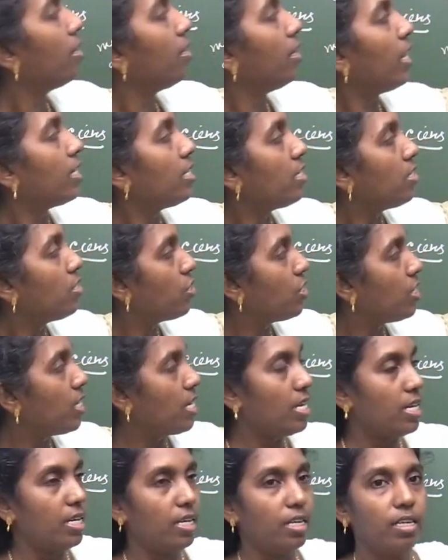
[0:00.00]
that is
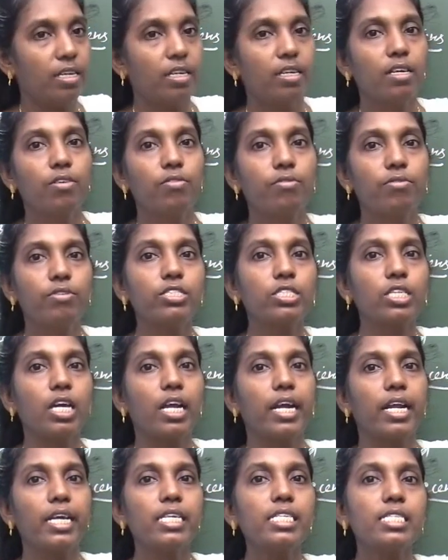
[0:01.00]
T, which
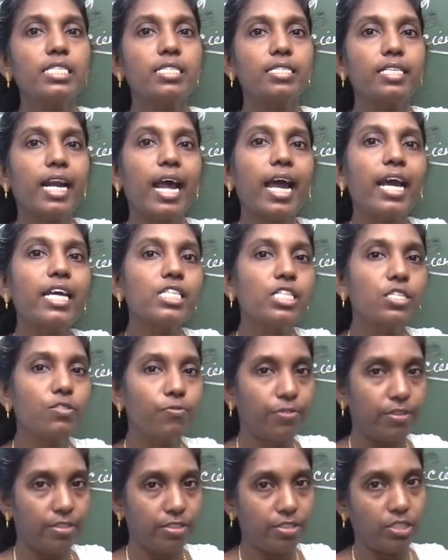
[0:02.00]
contains
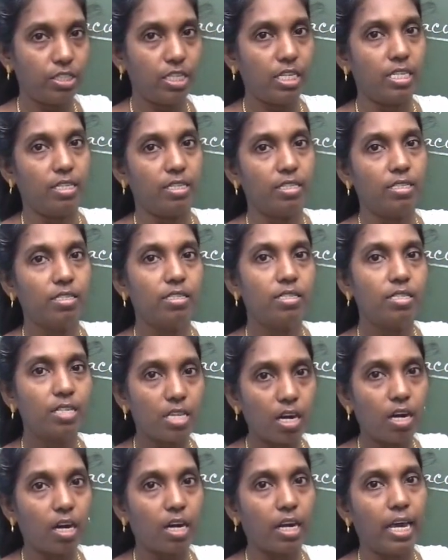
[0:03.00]
transfer gene,
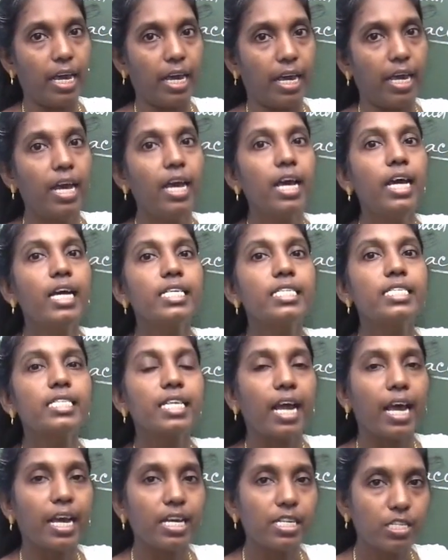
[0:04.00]
TRA,
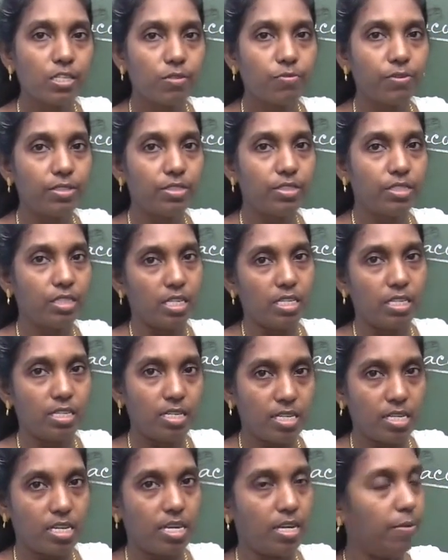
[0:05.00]
transfer gene
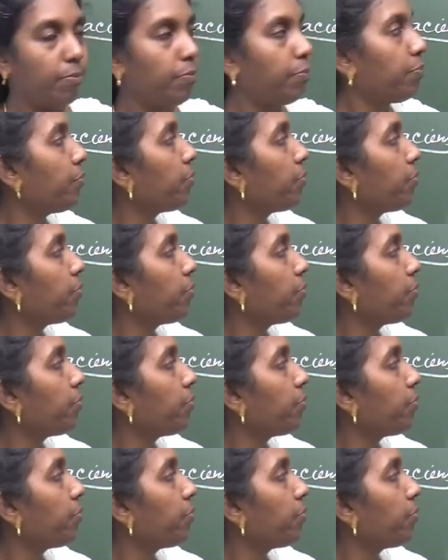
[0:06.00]
T.